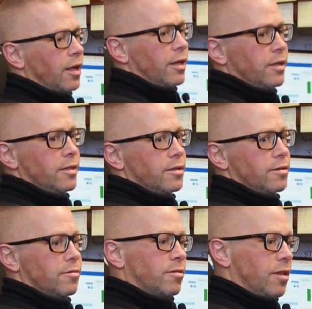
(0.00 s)

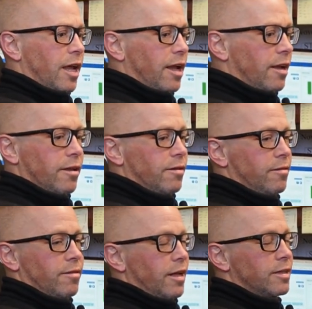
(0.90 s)
And they
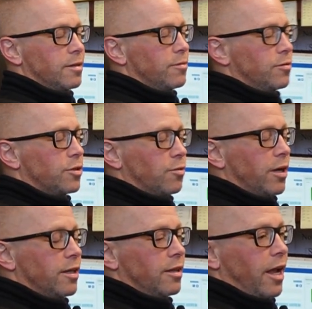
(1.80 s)
they seem to
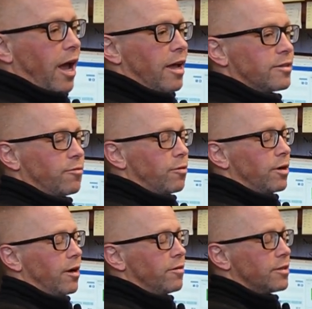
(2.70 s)
enjoy it, and they ask
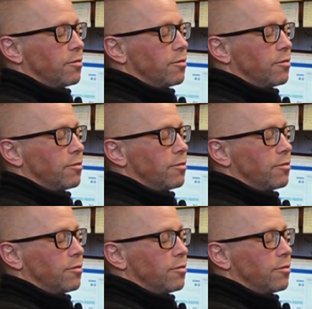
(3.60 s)
for it every